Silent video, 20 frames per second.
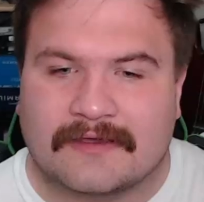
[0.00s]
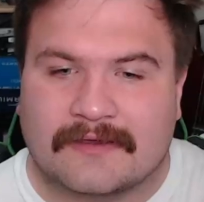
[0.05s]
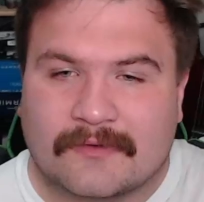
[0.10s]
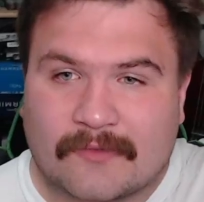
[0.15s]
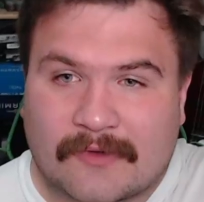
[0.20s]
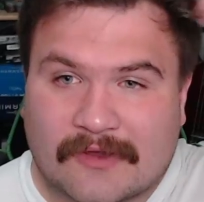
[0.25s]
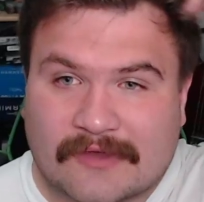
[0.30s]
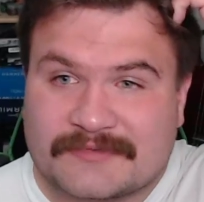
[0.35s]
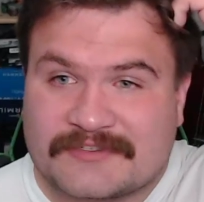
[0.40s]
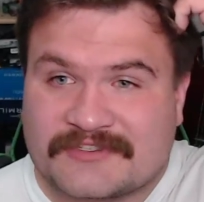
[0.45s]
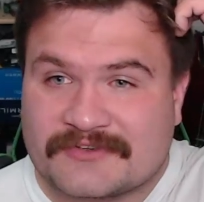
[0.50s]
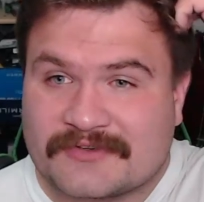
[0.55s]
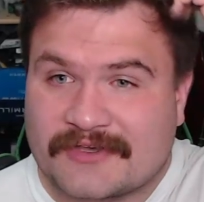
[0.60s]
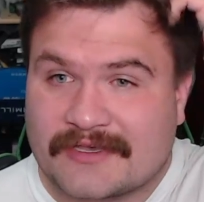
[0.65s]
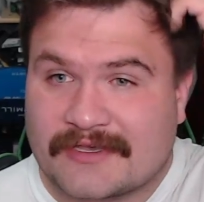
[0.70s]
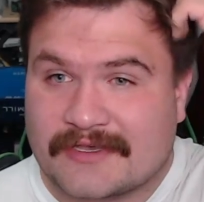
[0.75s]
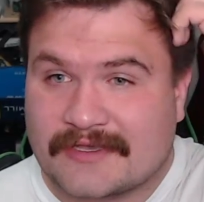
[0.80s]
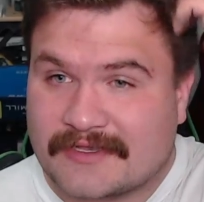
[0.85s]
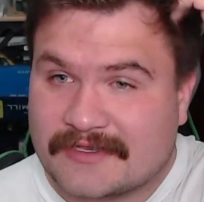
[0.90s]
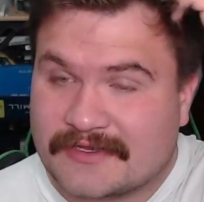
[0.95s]
Welcome to
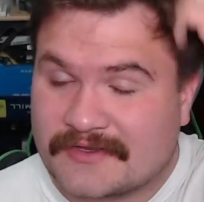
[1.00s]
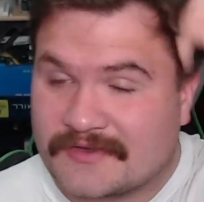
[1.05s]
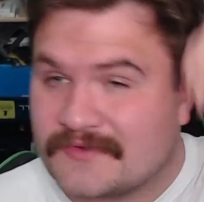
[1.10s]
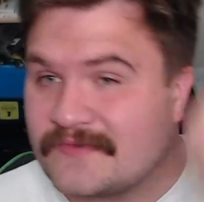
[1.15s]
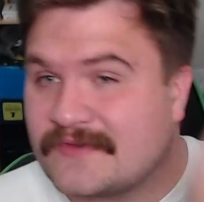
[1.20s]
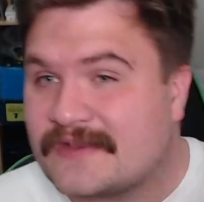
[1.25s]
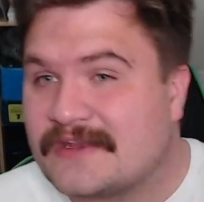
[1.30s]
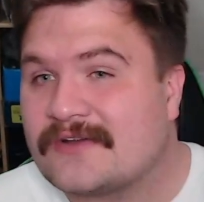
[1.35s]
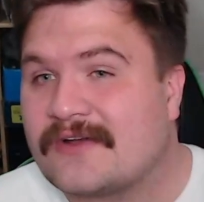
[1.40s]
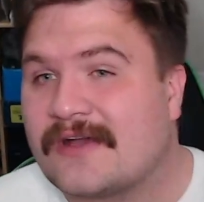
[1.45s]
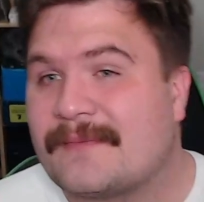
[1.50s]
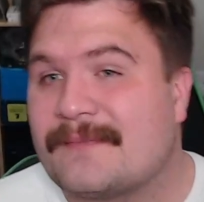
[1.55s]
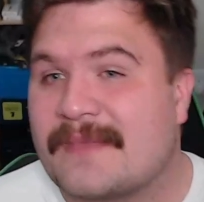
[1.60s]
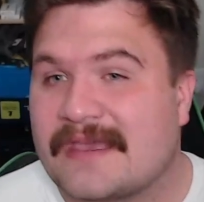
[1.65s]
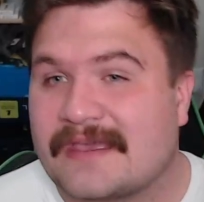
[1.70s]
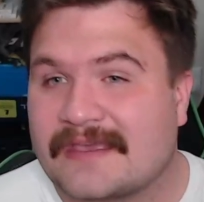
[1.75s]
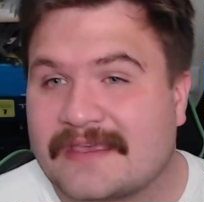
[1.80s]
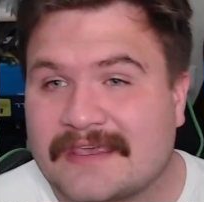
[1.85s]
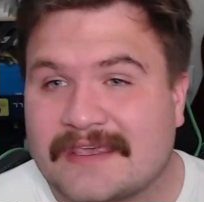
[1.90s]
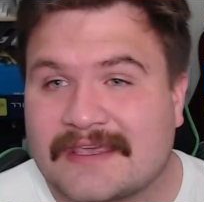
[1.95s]
a new video I'm
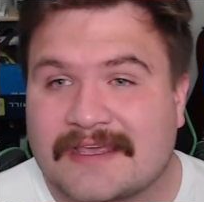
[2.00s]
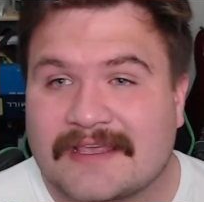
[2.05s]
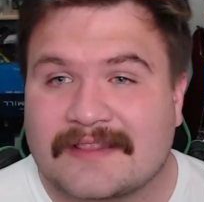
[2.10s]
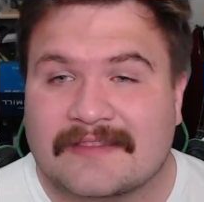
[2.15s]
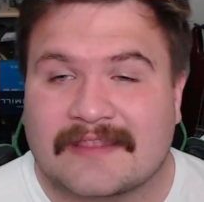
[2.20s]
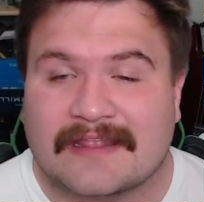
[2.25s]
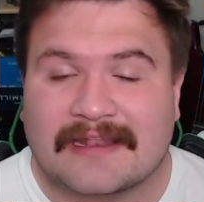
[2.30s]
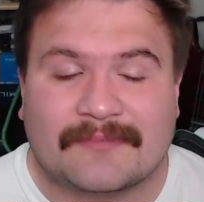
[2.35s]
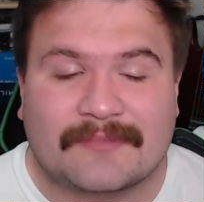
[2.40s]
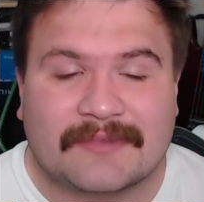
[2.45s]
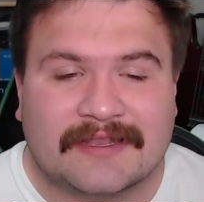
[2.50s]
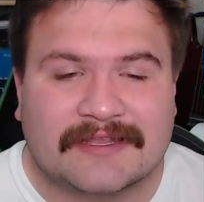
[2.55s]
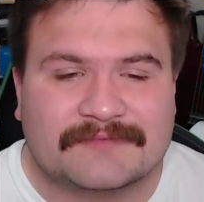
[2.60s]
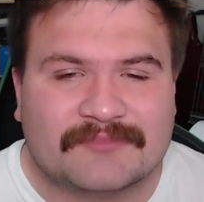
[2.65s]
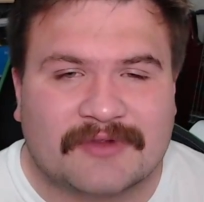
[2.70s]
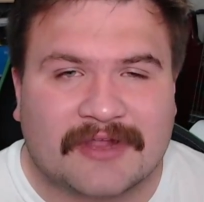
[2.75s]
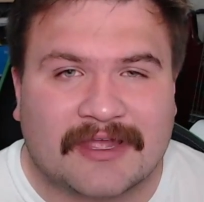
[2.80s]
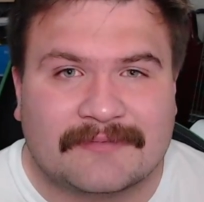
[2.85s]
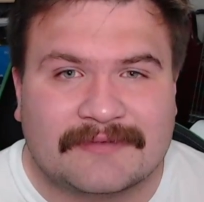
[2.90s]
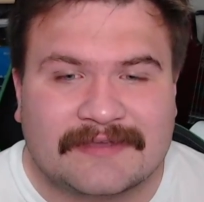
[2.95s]
making that I'm going to
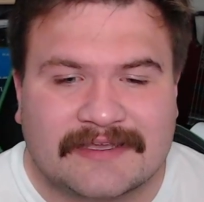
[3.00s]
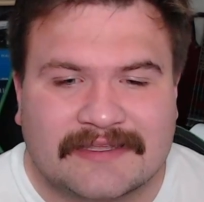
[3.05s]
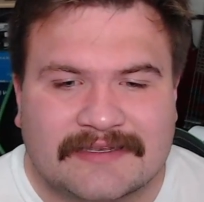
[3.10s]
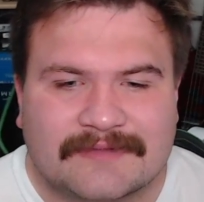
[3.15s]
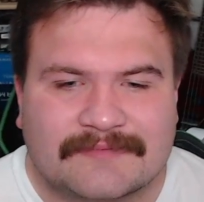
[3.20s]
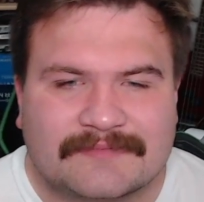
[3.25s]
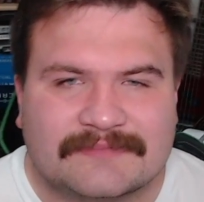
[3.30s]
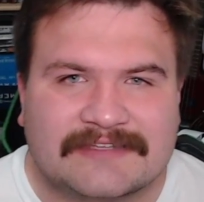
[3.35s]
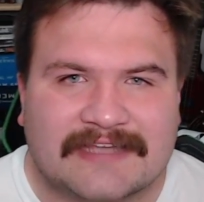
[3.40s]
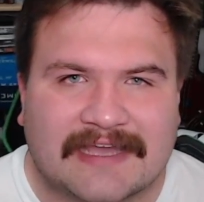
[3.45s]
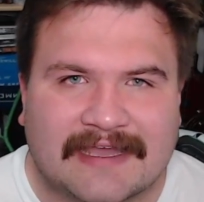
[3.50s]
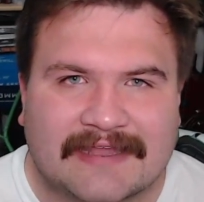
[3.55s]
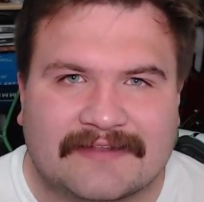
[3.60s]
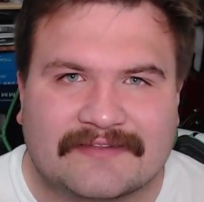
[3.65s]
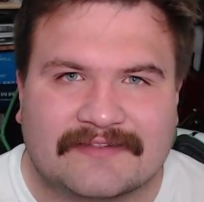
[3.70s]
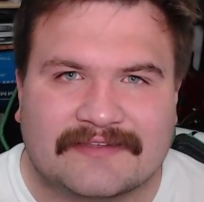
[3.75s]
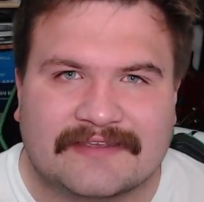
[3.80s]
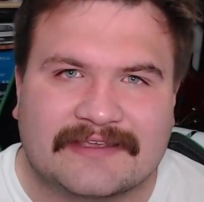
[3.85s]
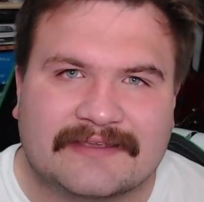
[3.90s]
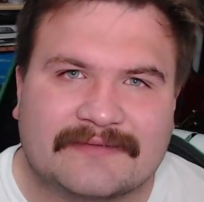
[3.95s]
probably end up
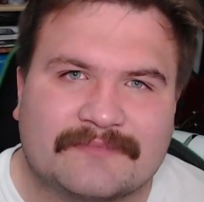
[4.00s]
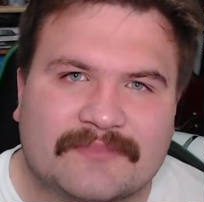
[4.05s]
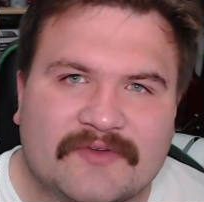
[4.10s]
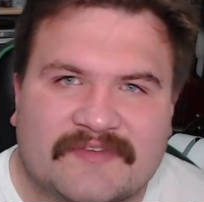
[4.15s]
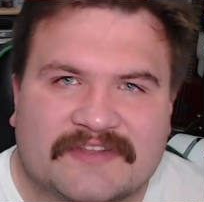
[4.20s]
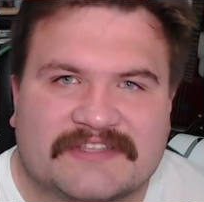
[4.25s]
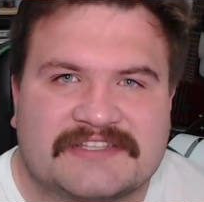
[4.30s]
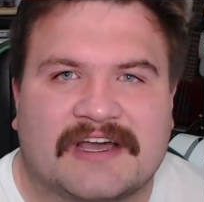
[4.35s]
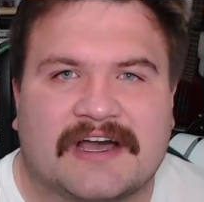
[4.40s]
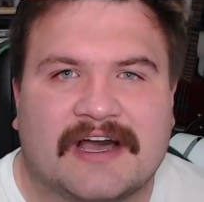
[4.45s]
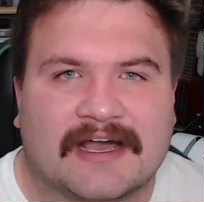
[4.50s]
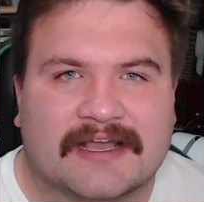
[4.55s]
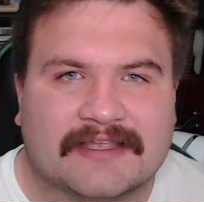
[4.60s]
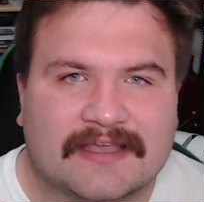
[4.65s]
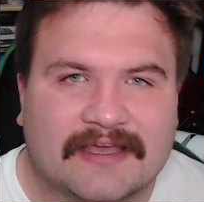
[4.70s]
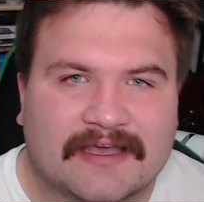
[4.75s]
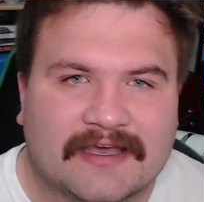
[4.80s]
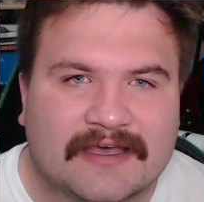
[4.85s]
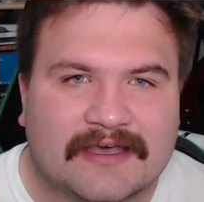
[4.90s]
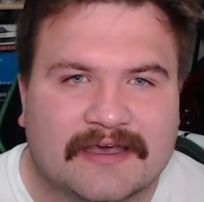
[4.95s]
titling Movie Talk,
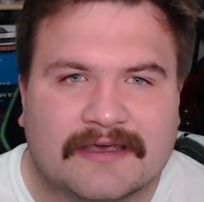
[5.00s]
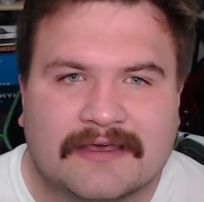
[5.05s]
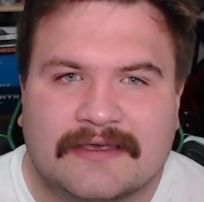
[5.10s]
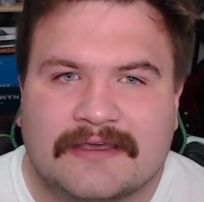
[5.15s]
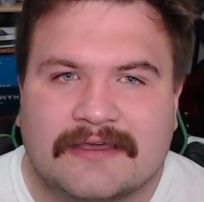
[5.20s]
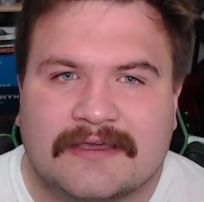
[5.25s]
where